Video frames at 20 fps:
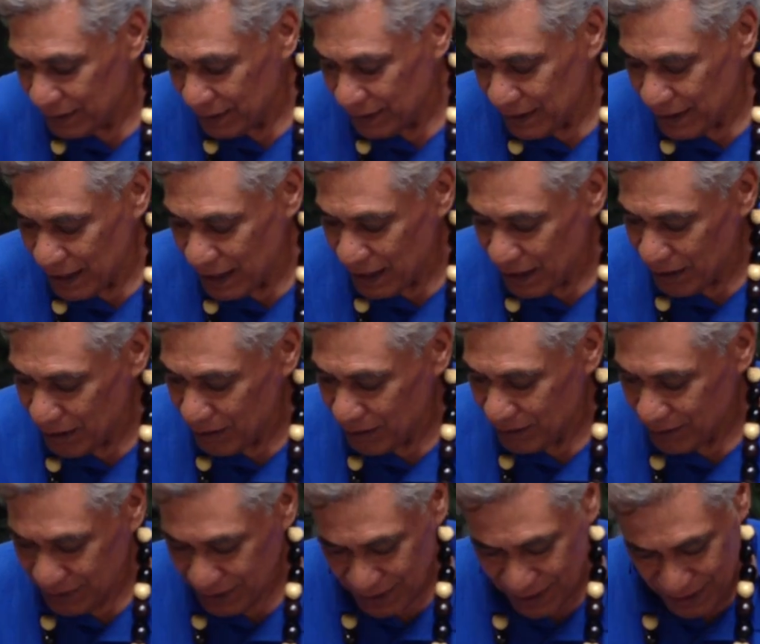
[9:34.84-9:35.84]
Now,
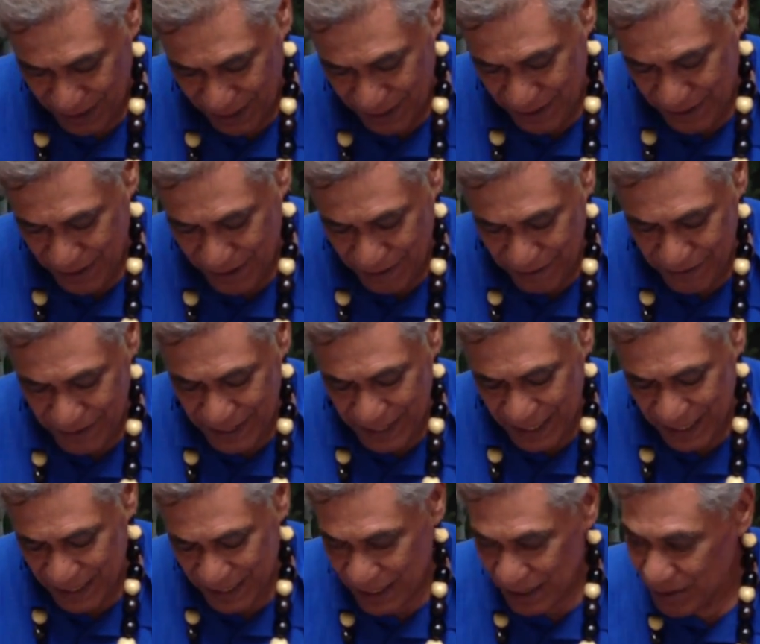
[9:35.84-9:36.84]
are there
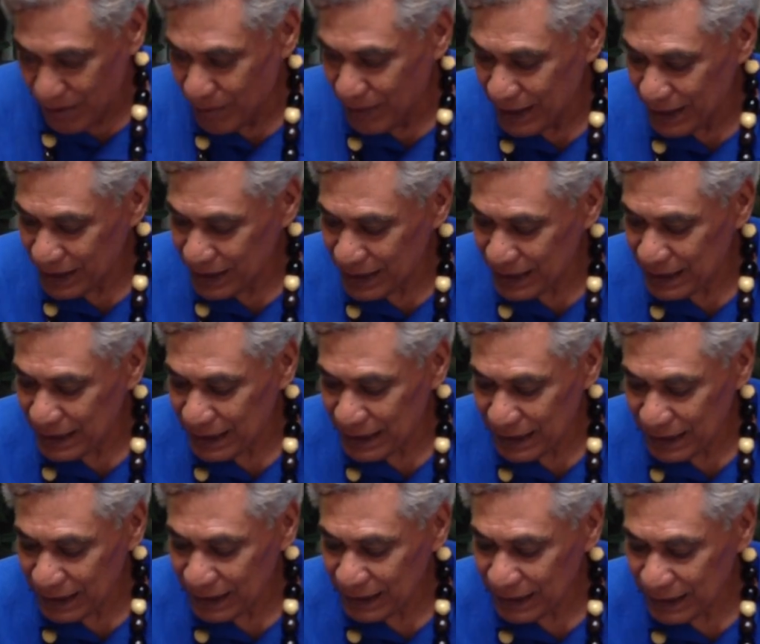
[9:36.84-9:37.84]
any
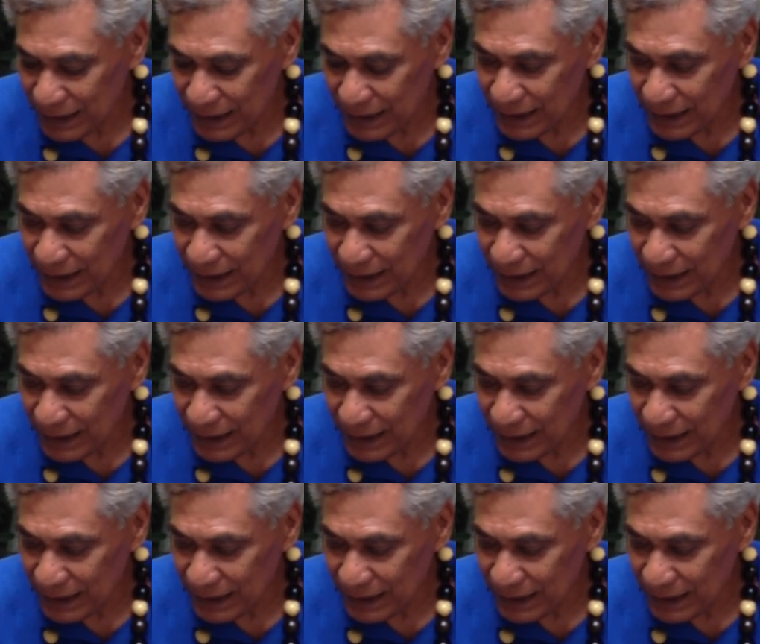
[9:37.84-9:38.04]
questions?